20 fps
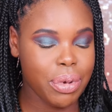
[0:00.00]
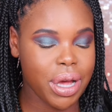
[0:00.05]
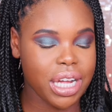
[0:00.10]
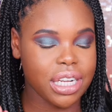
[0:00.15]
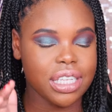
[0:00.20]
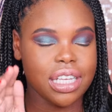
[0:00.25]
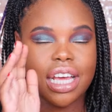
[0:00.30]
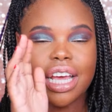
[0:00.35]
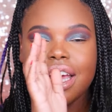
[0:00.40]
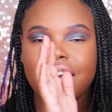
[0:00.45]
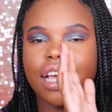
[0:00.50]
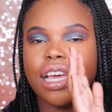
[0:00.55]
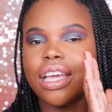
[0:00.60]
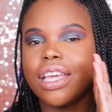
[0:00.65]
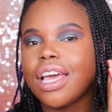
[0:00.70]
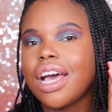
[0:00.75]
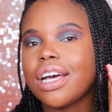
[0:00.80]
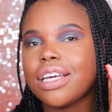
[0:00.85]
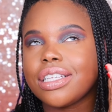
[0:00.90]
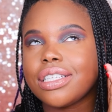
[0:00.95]
But
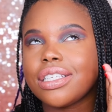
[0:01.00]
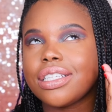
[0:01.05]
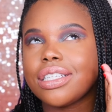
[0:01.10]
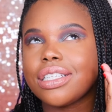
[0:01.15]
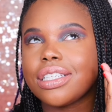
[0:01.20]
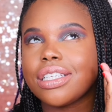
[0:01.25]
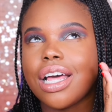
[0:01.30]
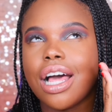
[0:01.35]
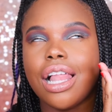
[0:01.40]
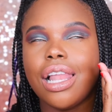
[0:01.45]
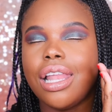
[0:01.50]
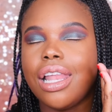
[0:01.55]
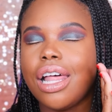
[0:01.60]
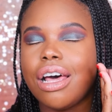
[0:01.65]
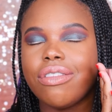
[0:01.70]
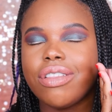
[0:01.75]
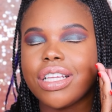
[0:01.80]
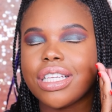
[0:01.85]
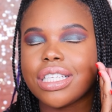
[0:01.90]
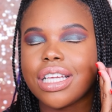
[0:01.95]
yes, I
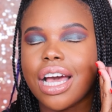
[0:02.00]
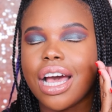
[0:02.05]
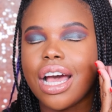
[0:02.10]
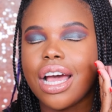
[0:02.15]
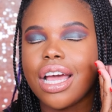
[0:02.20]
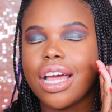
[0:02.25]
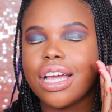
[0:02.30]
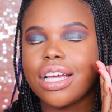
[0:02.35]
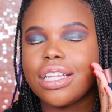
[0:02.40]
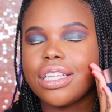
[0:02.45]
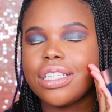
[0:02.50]
love this guy.